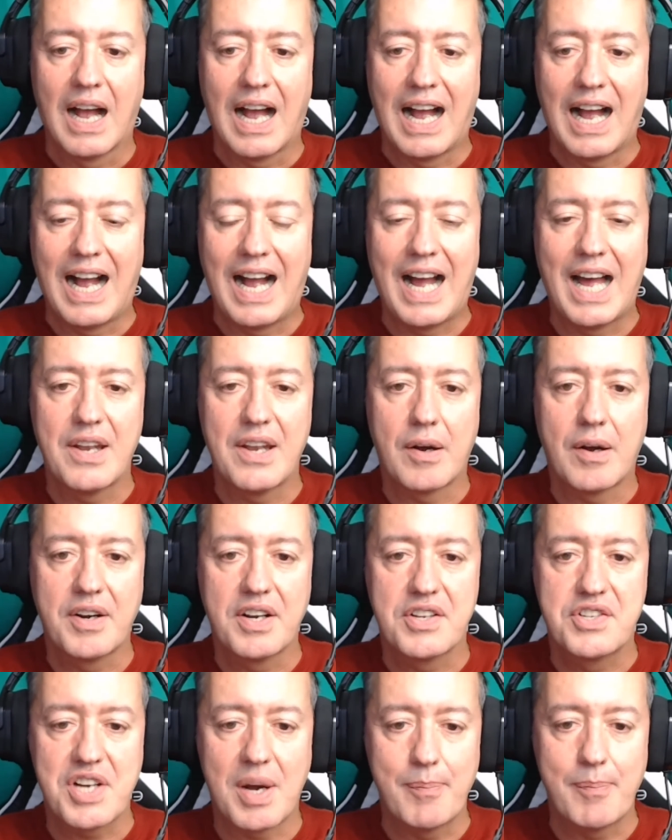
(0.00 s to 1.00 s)
And I'm going
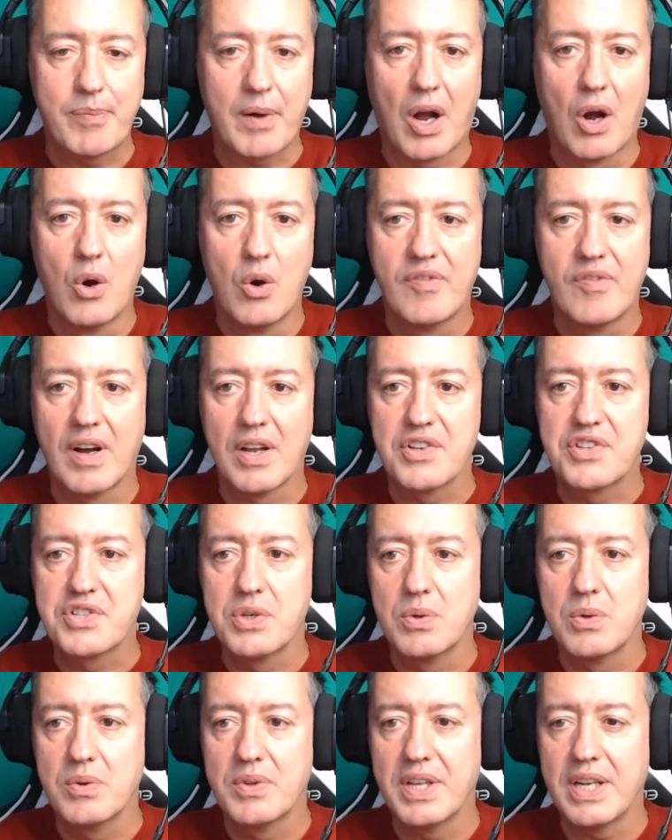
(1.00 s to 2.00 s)
to jump over
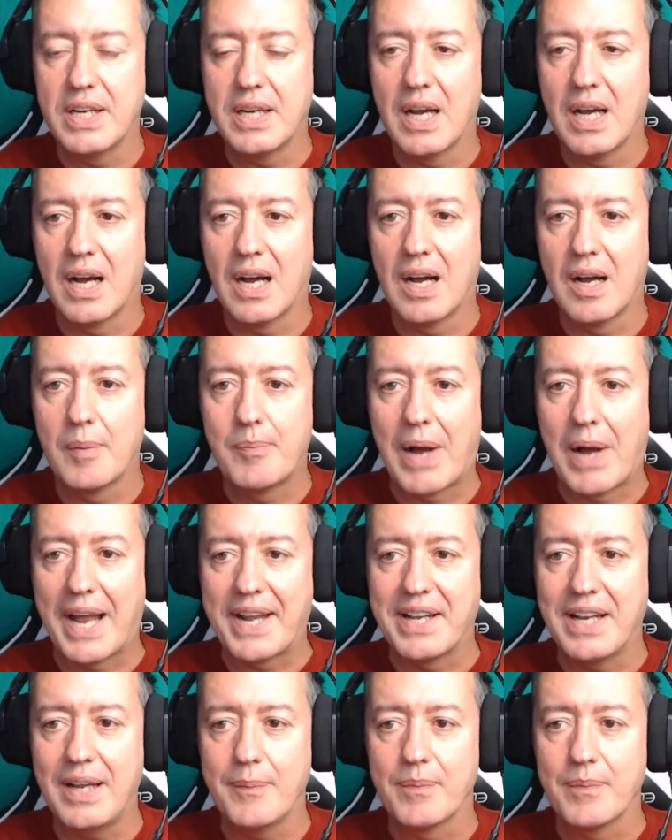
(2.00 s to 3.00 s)
to the
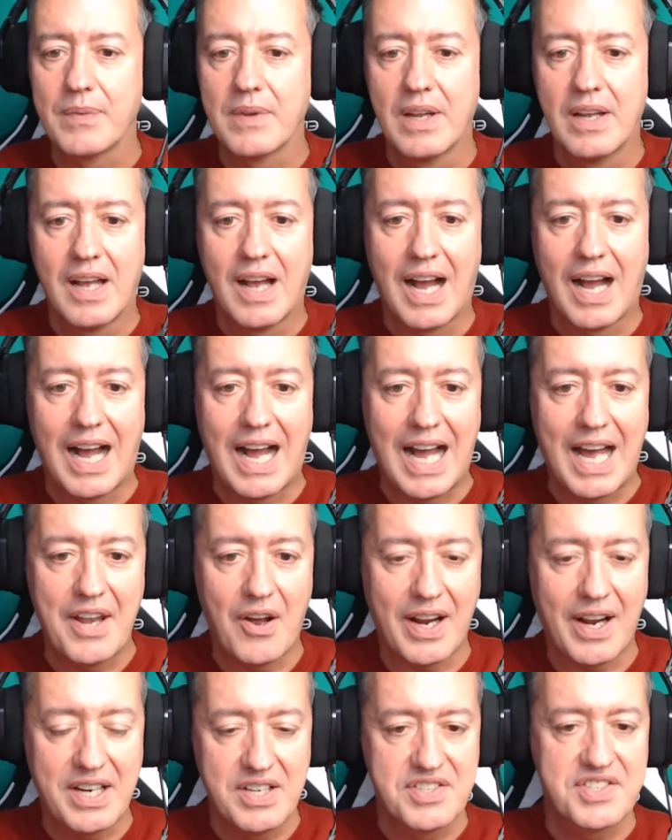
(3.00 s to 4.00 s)
Padlet. And
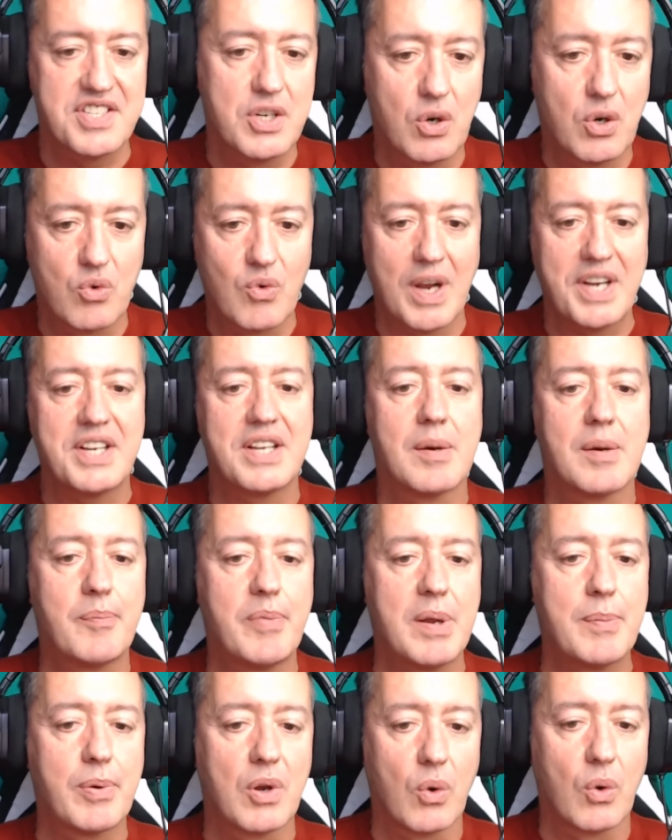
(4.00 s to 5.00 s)
I can see already that
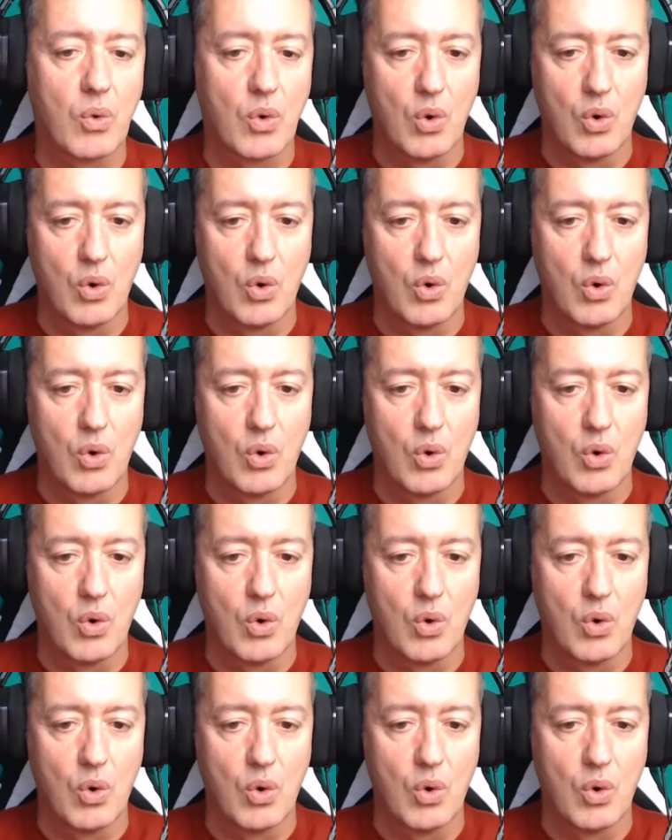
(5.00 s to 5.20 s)
people are